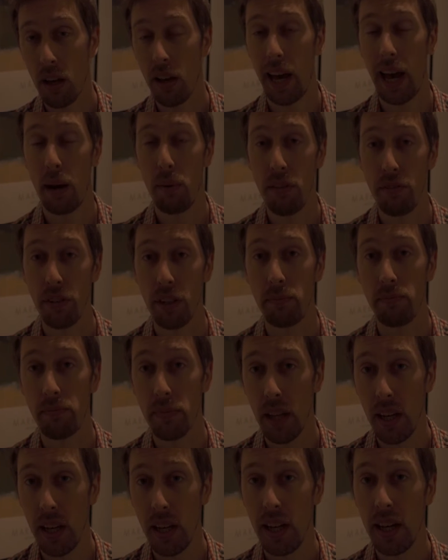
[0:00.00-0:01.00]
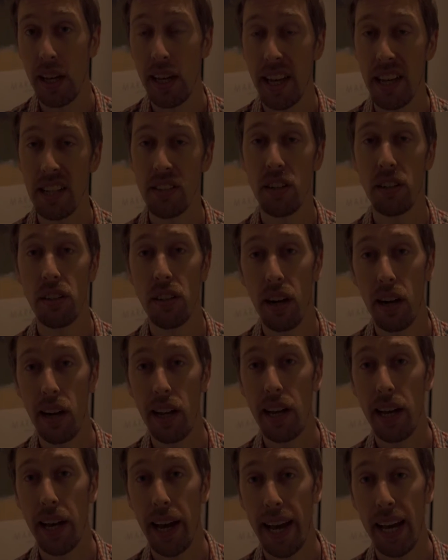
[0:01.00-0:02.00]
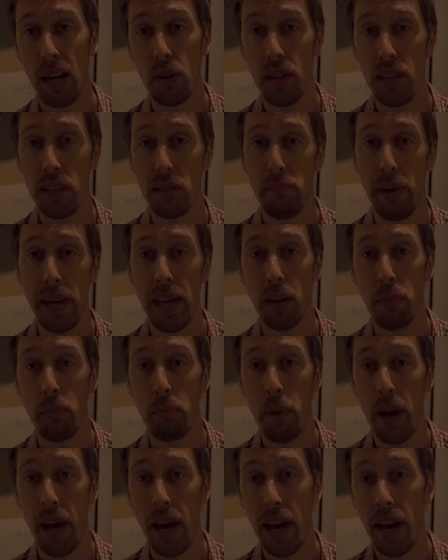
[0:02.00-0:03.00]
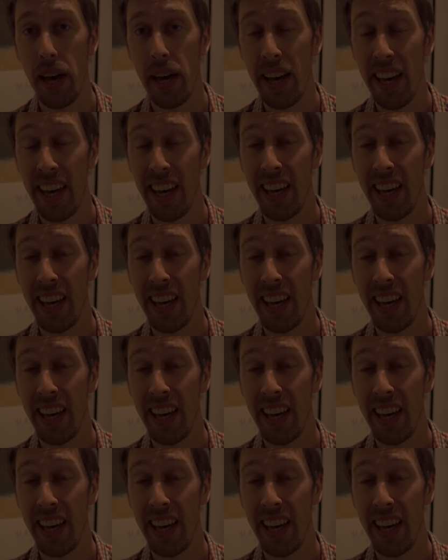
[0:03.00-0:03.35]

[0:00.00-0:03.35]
However, it's unclear how this may compare